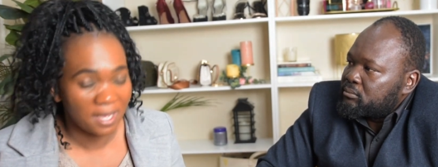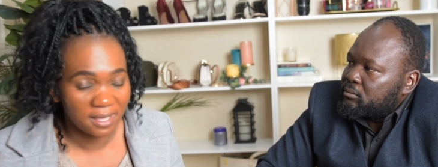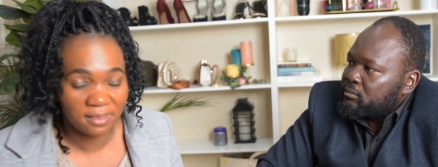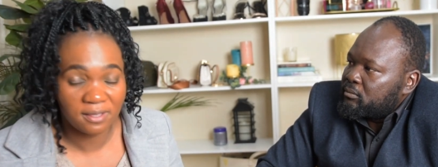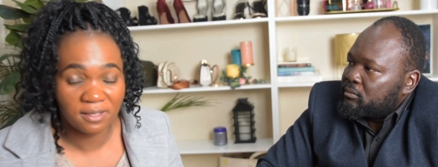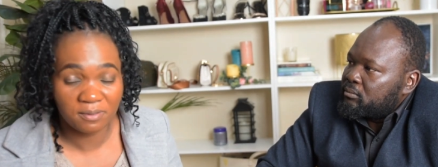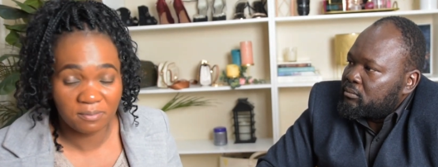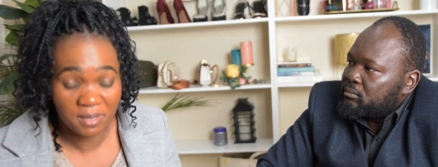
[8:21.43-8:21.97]
Speaker 1: I
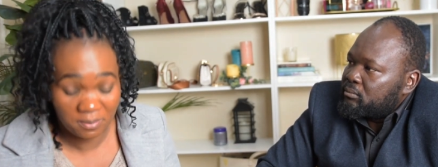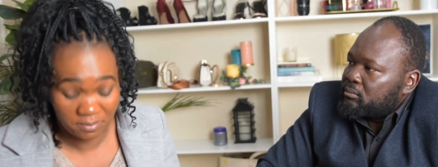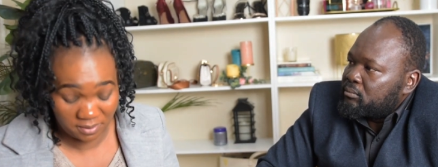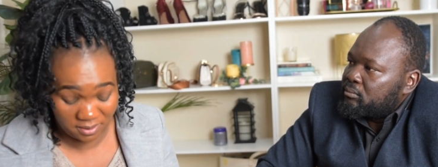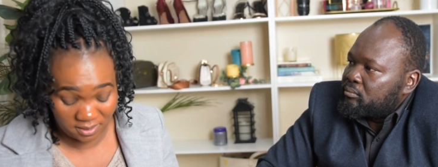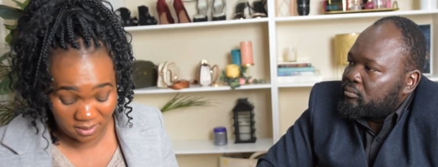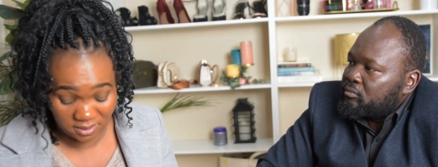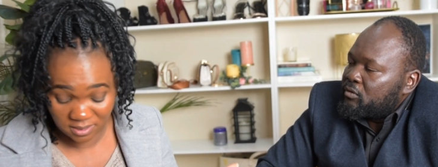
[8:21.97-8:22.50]
think
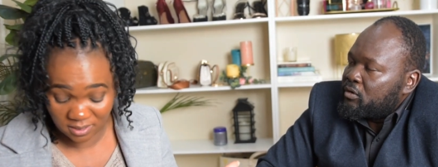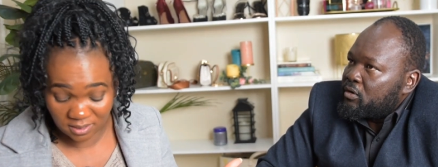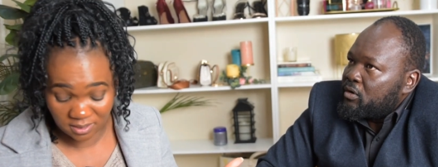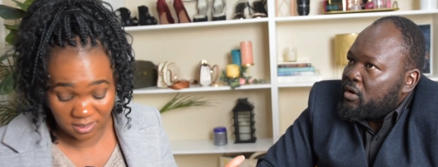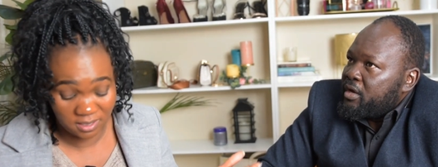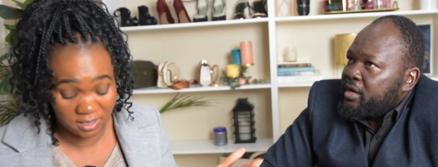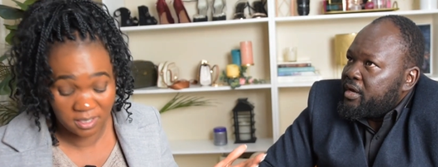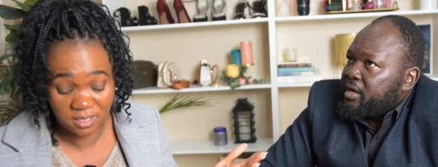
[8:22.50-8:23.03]
maybe it
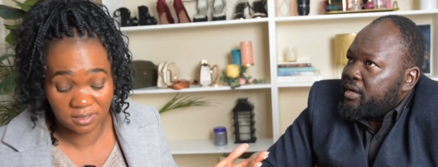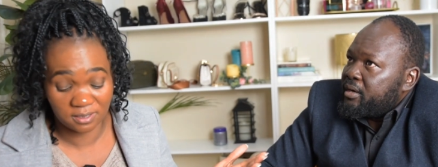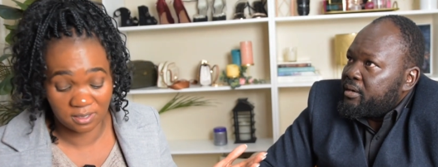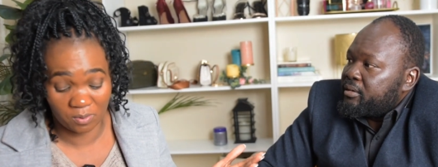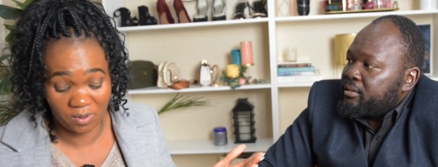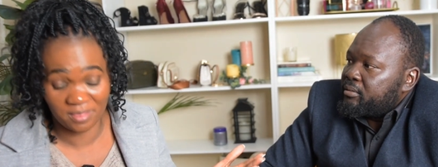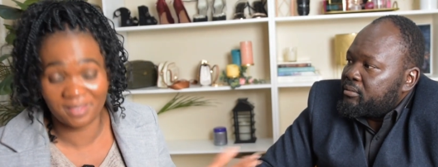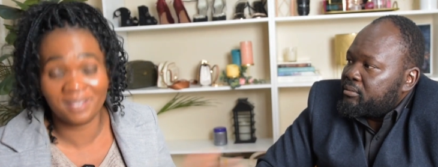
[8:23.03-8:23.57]
he is
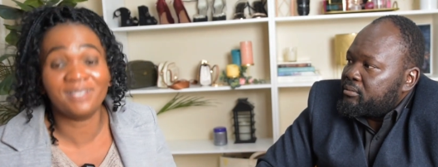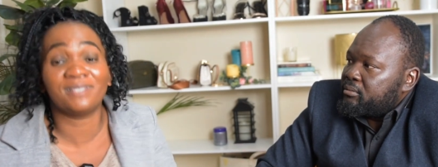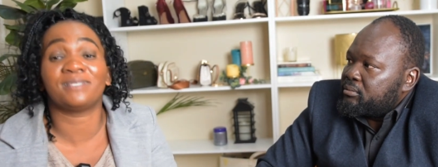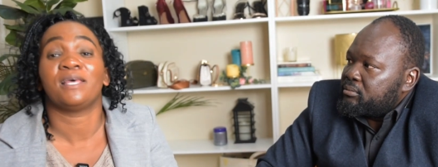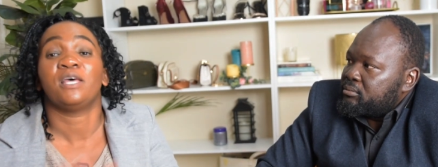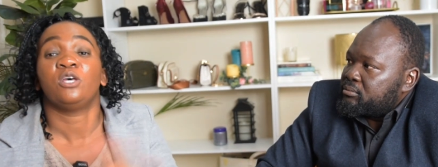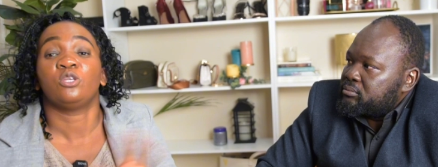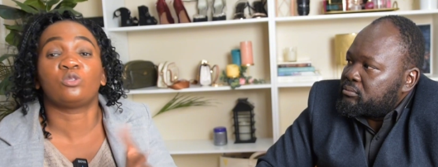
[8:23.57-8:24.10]
the one.
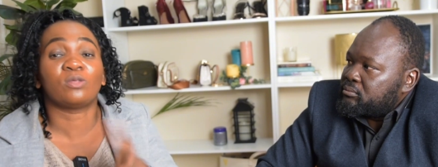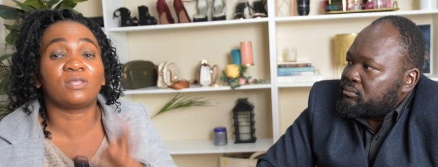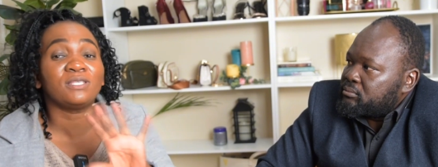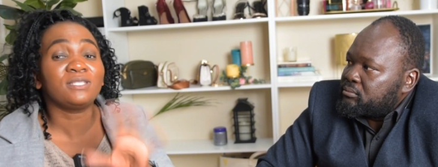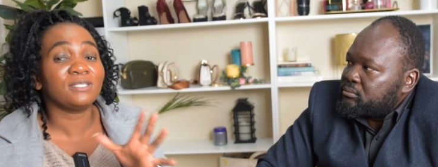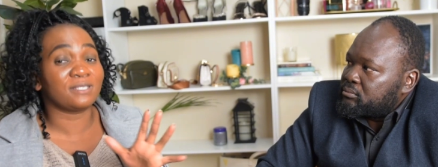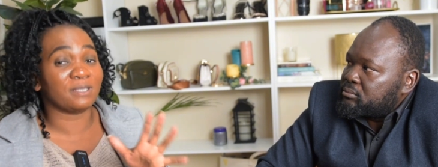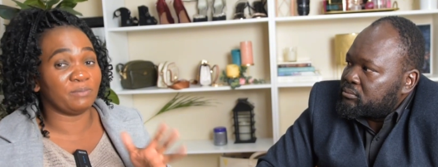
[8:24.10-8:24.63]
This so
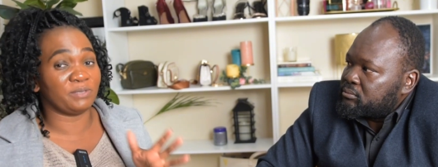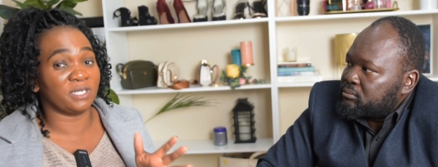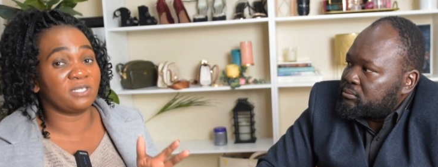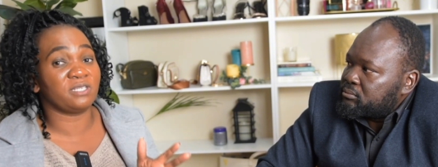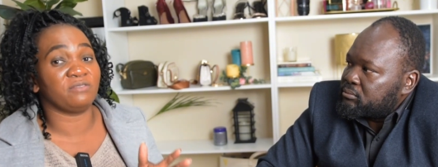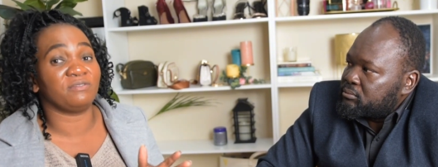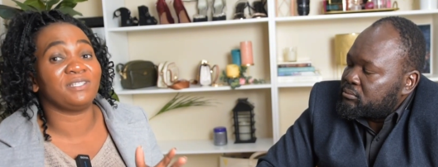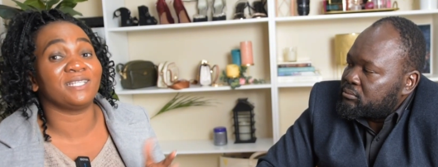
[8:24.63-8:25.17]
this is
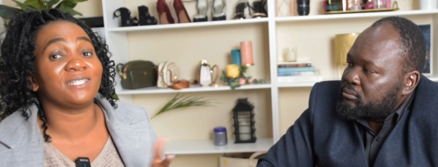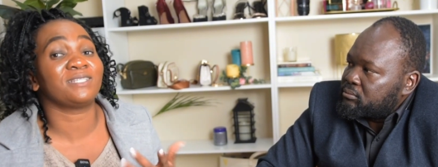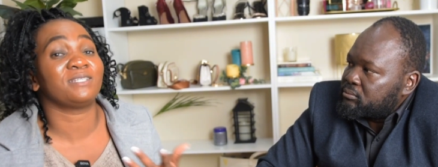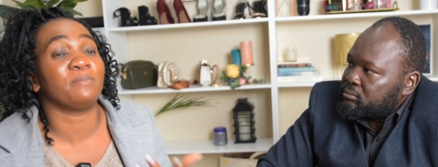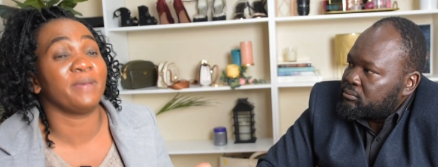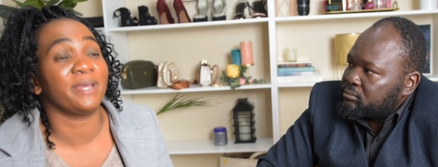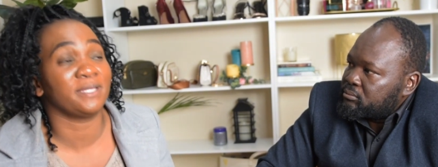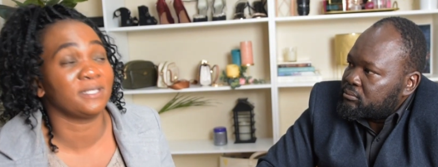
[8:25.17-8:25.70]
subjective. It just
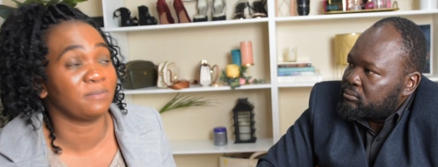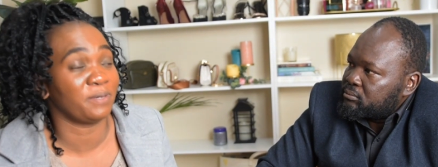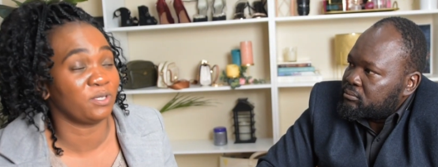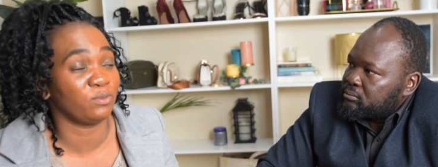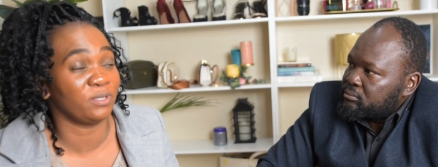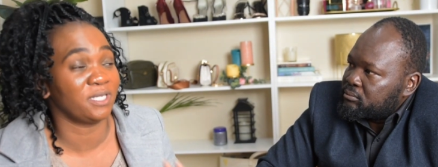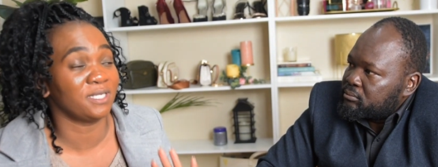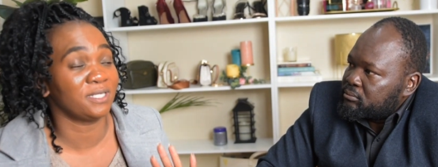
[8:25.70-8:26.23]
depends.
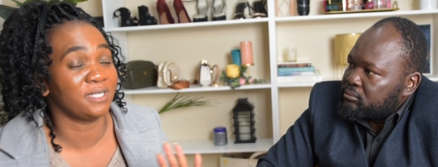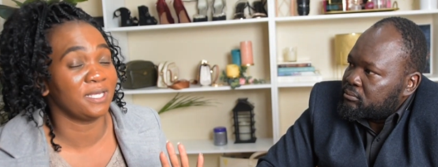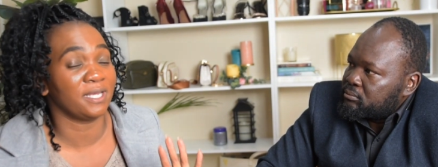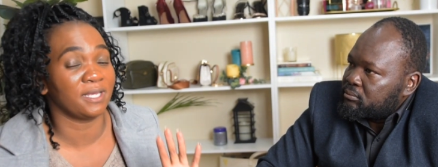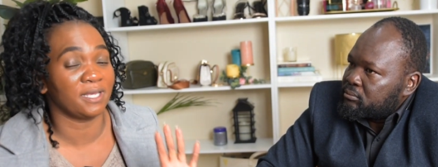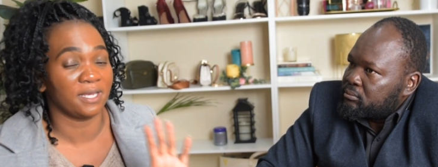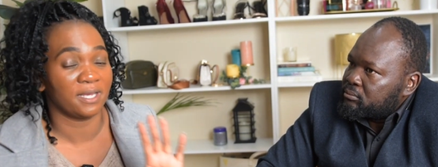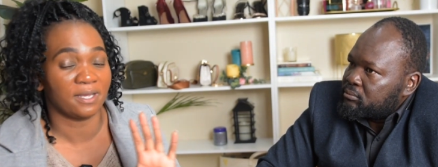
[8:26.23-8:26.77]
But we're just
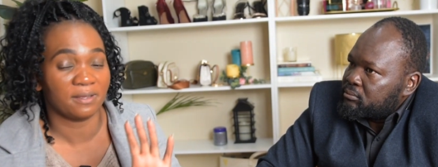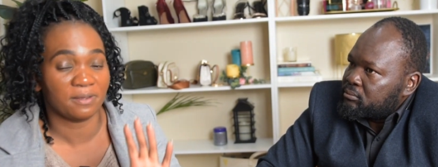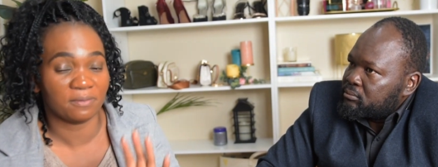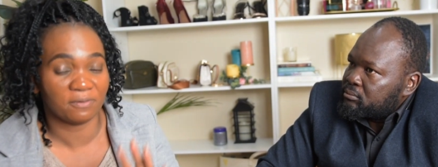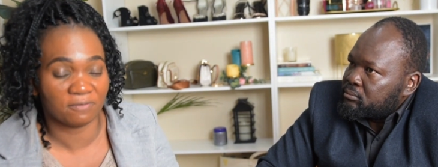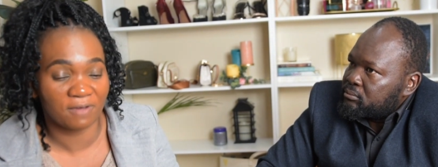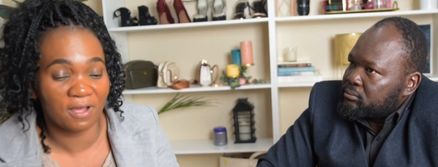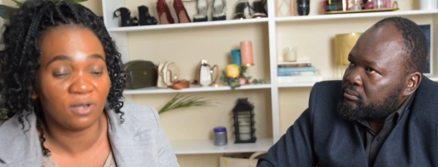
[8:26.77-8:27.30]
saying
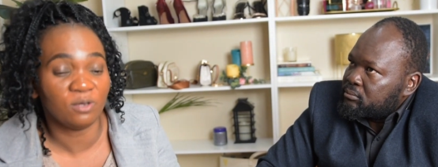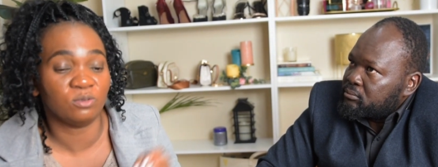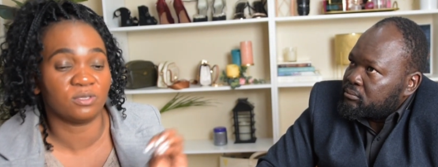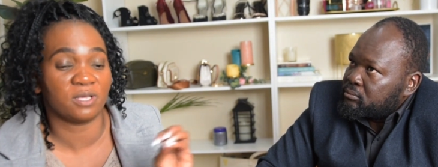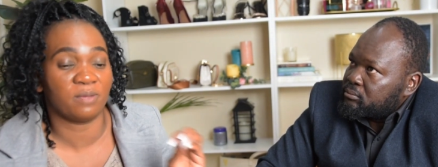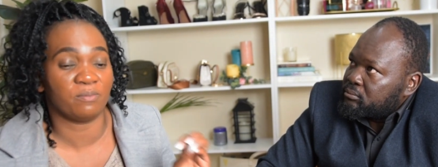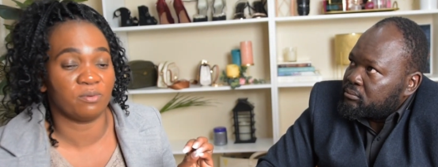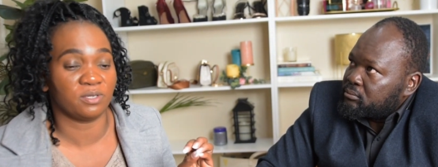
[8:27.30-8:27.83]

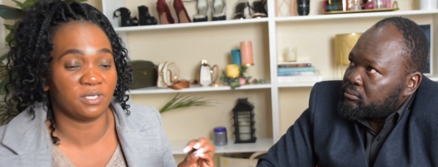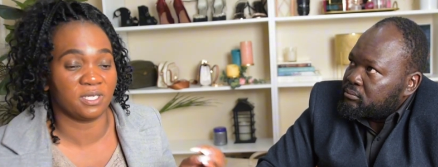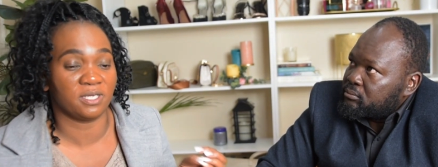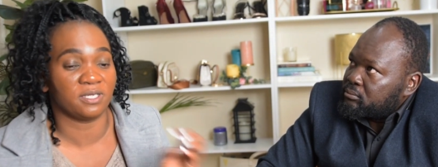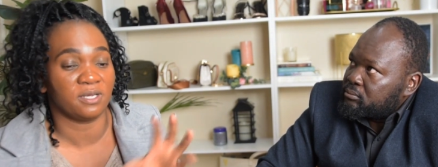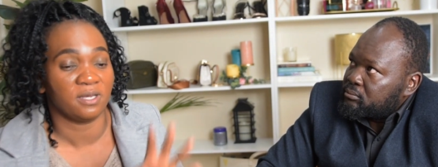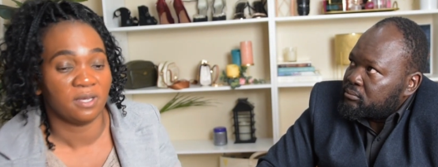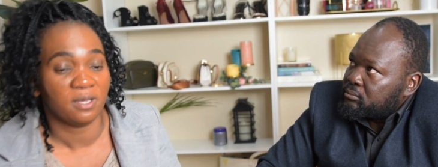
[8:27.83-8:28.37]
values are
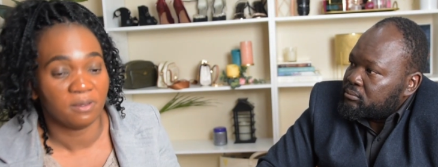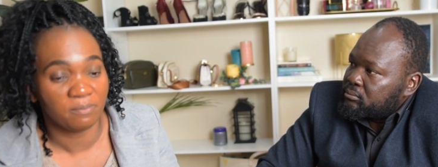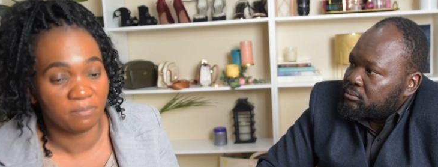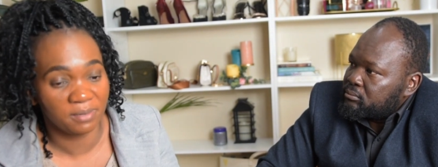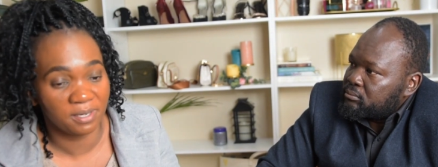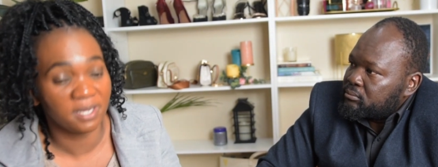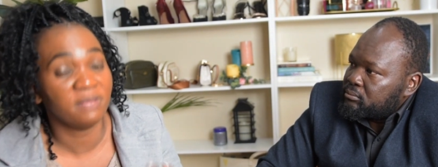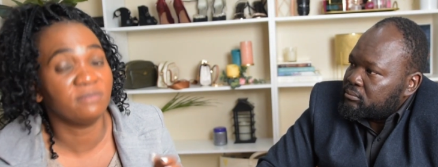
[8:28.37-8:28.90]
important,
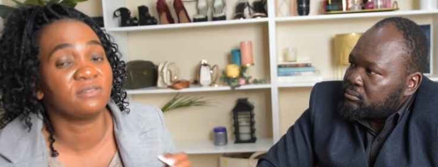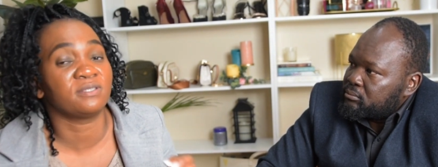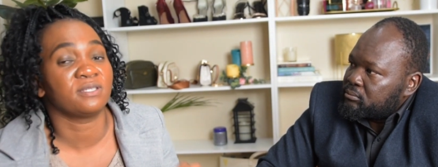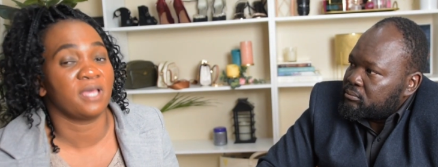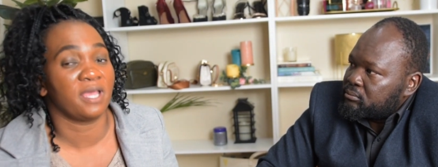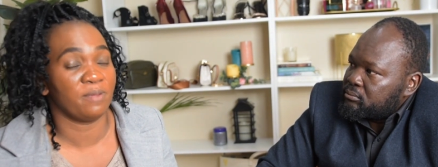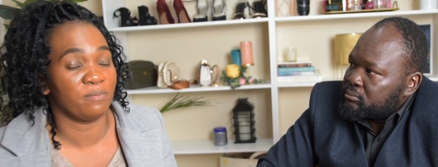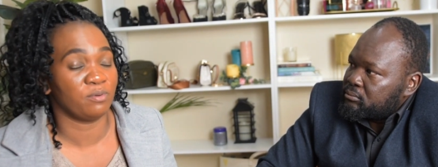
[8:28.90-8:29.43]

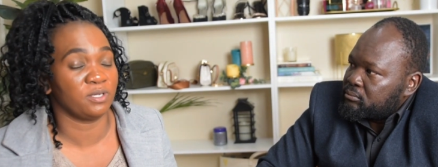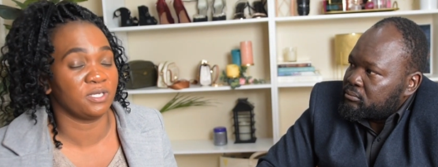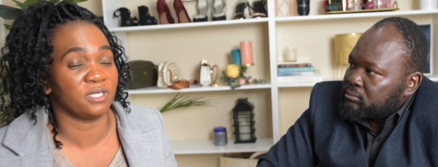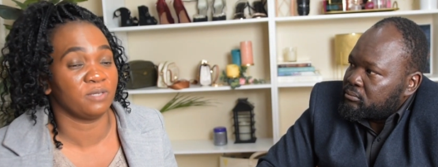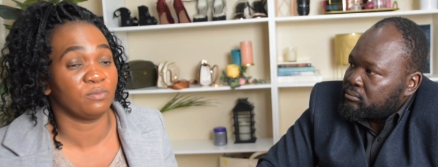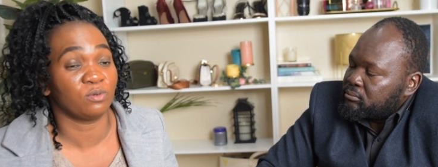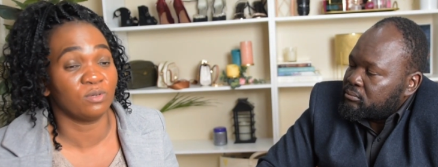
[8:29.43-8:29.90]
beliefs are important.